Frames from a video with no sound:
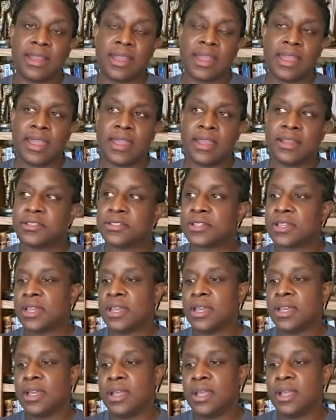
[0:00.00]
And
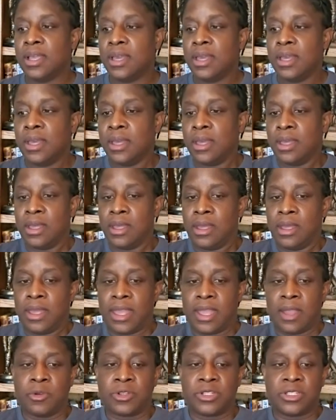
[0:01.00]

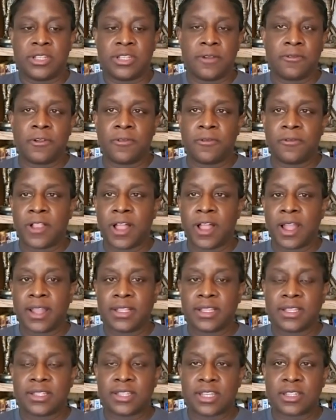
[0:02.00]
it was different flying in
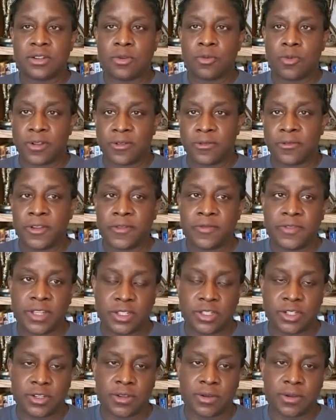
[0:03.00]
the Cessna
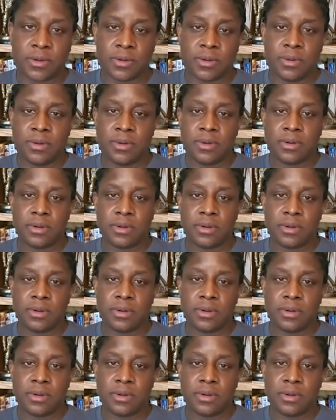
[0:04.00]
152,